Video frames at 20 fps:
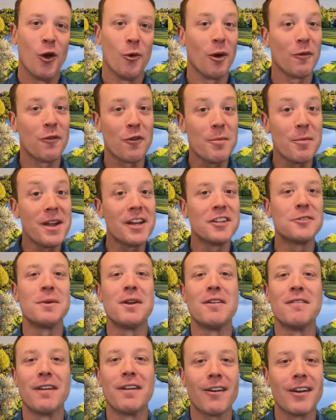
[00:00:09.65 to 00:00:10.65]
Well, for me, it's
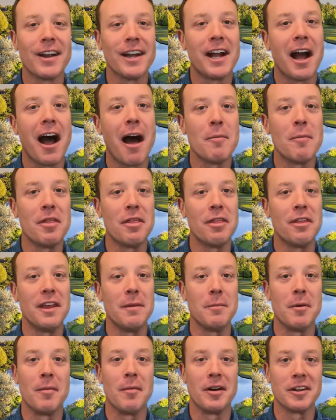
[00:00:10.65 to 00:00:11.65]
been a very common
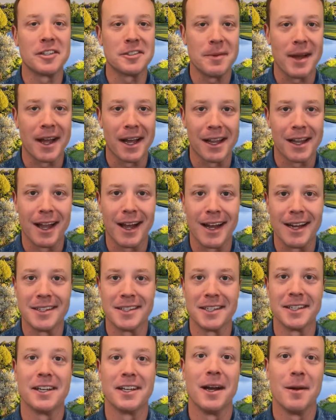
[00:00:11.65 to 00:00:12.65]
theme amongst my
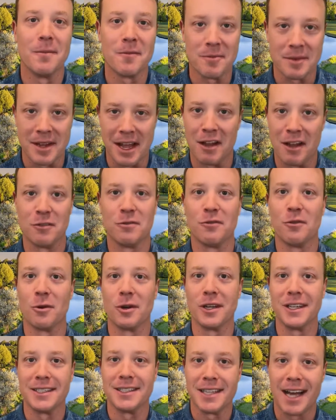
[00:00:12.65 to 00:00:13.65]
clients that come from
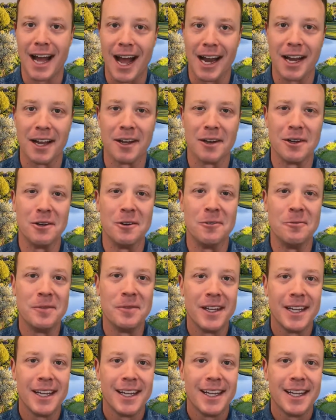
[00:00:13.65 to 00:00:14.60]
California to Idaho.